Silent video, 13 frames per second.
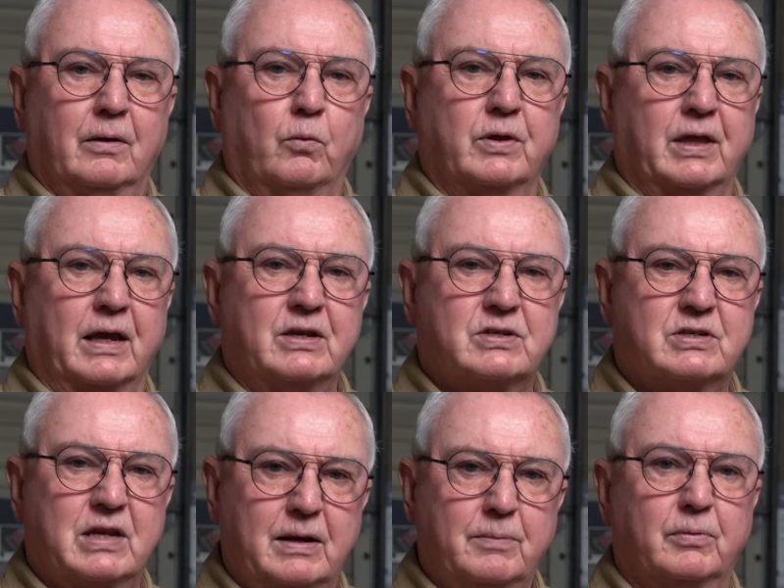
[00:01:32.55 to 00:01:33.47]
with a
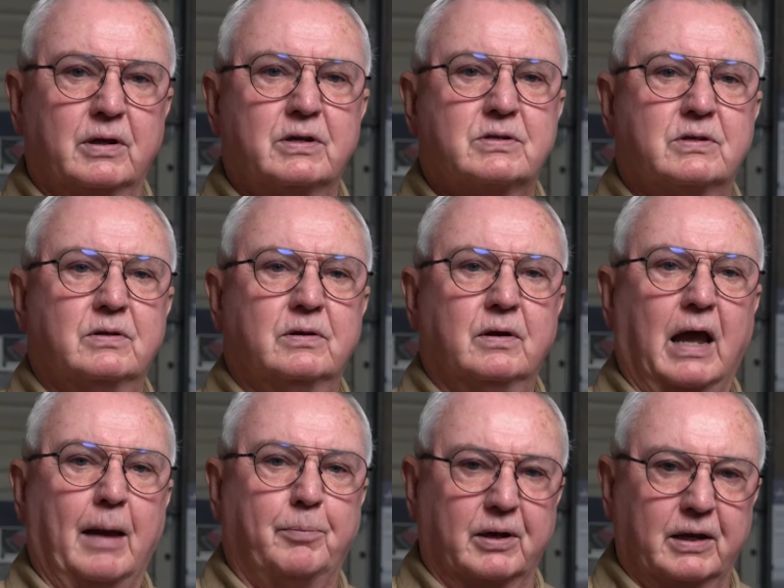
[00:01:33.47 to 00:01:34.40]
seamless
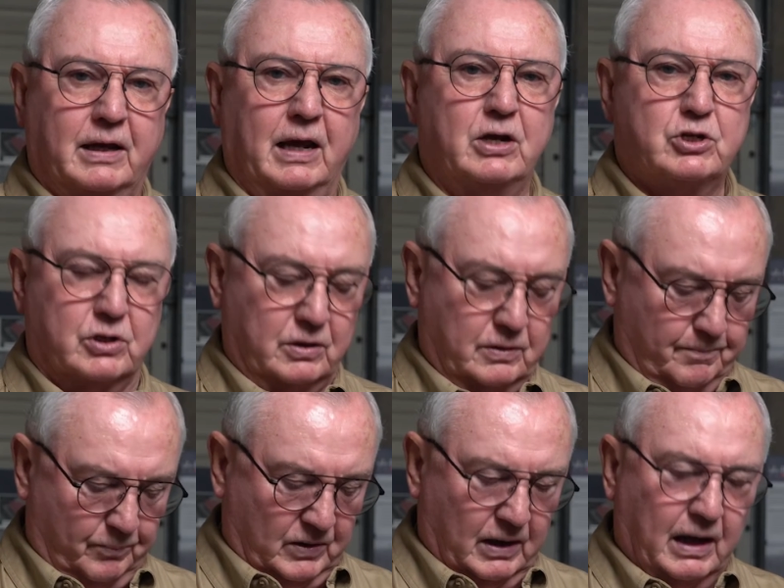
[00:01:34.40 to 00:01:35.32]
application.
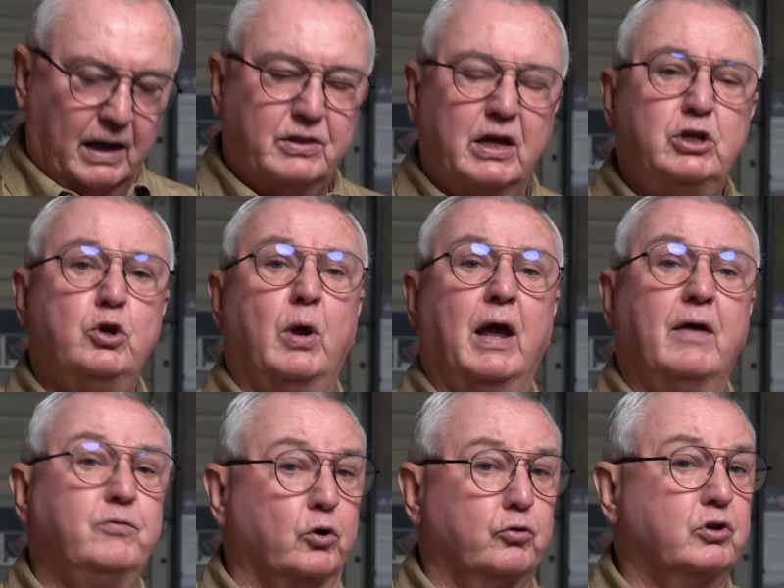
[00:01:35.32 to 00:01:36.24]
And then you
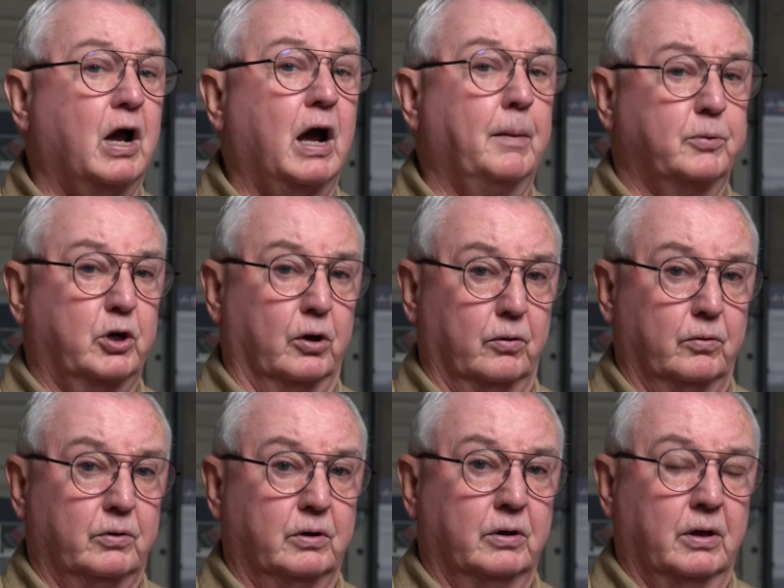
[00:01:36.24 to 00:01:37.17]
have your top coat
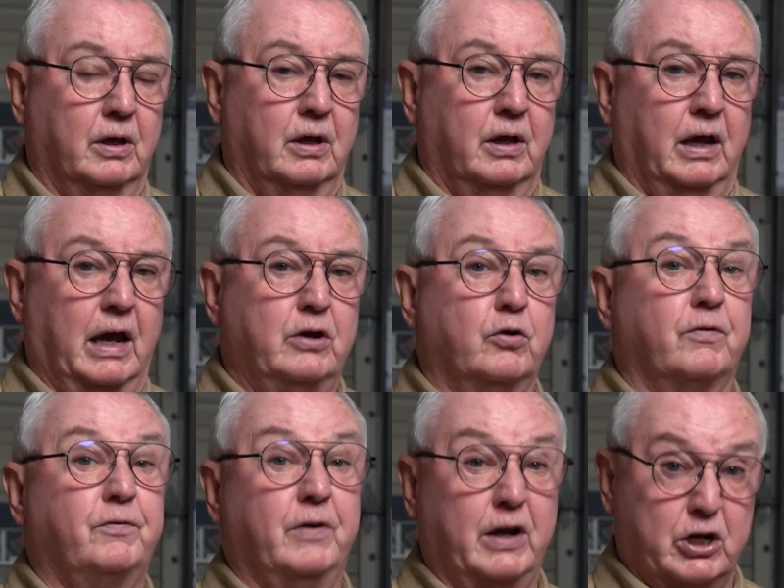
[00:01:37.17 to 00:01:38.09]
and your
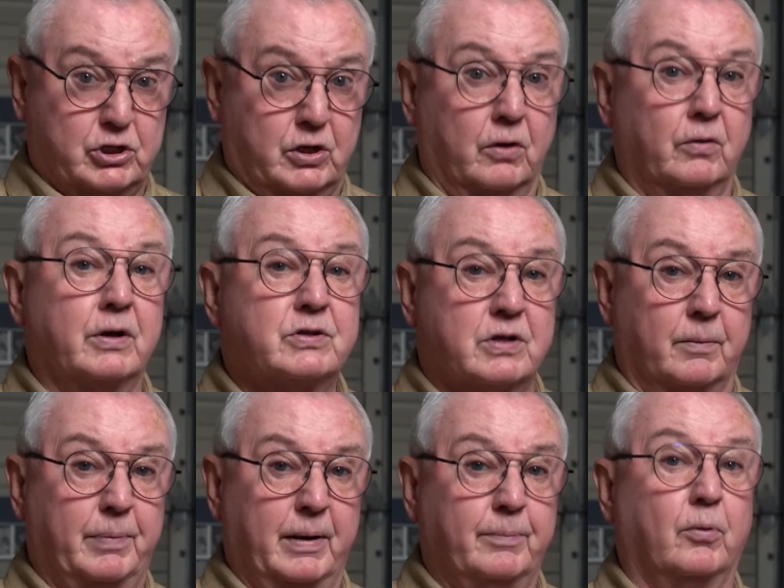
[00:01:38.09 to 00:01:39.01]
finish coat, as
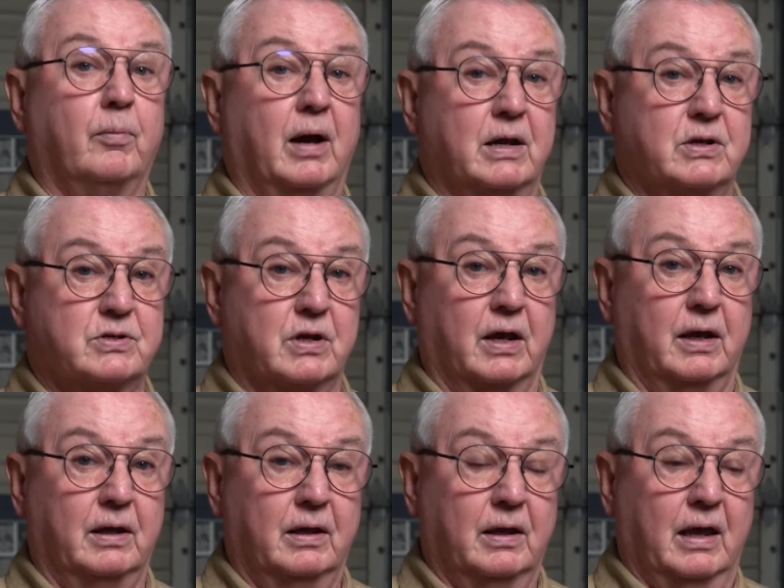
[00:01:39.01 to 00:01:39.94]
some people might say.